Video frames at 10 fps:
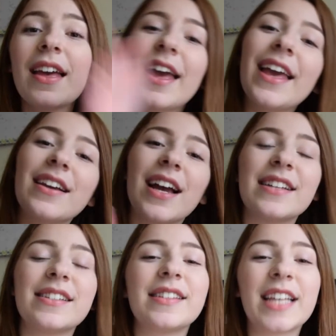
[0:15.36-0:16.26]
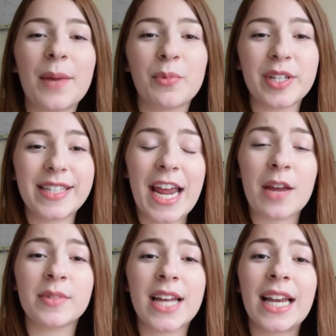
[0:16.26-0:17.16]
Hey guys, it's the Gamer
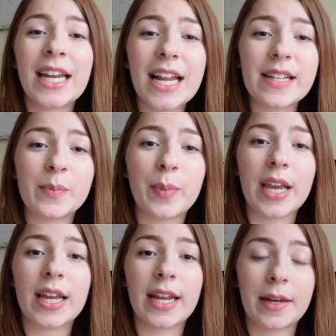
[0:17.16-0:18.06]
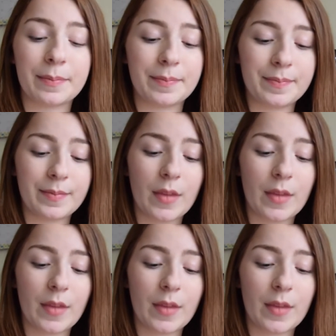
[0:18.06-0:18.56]
Untamed, and it has been,